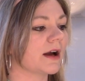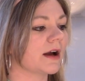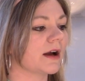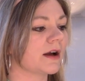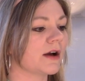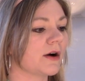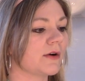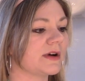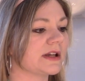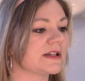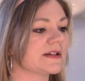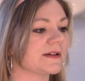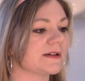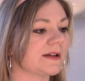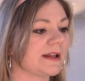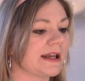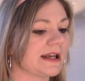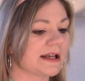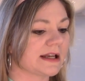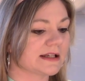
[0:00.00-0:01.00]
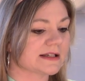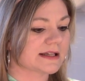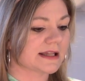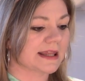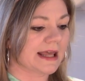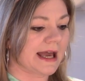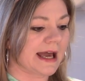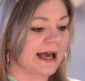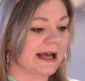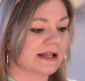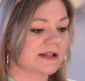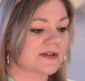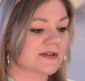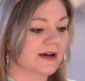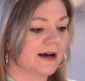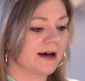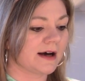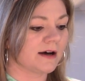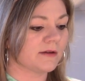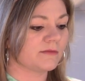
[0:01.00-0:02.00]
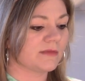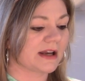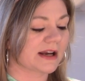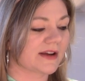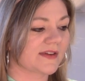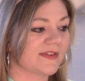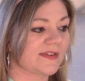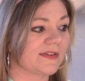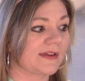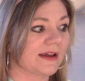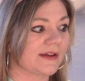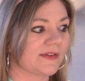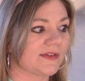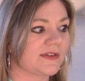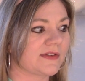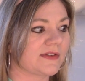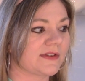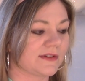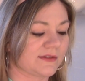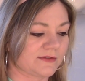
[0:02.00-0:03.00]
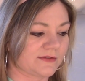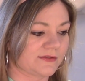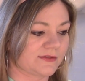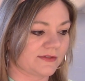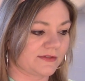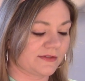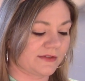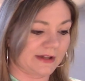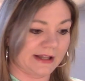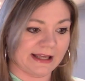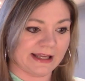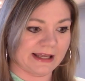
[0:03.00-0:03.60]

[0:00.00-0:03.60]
going to lean into that excessively,